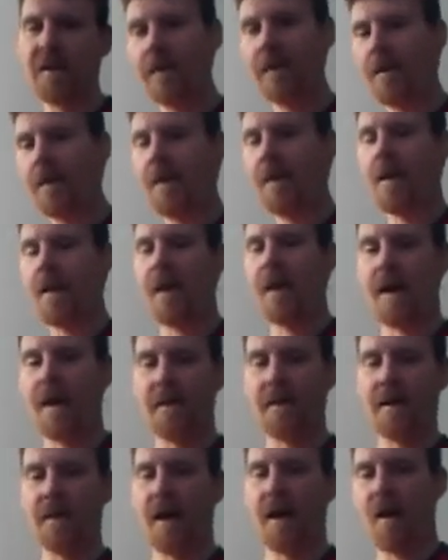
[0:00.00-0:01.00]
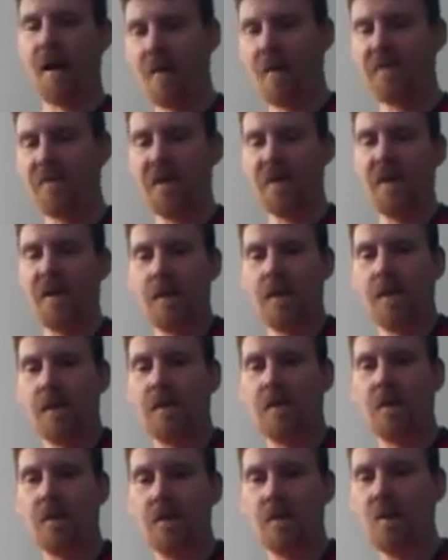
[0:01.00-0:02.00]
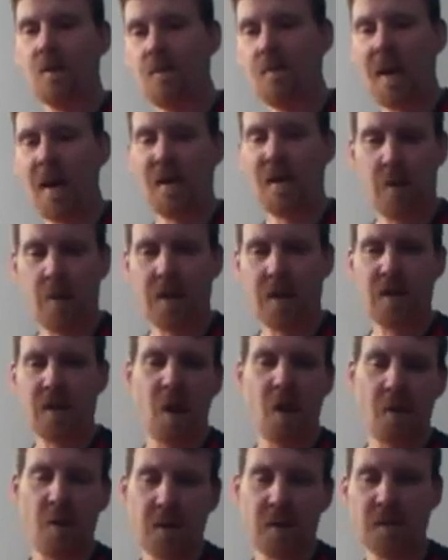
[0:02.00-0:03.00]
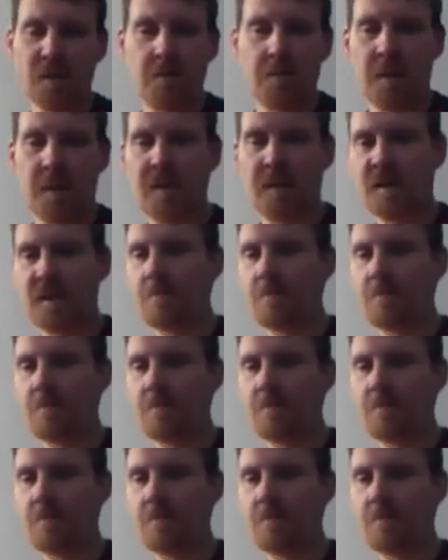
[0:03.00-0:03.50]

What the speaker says: So this video is about that kind of thing,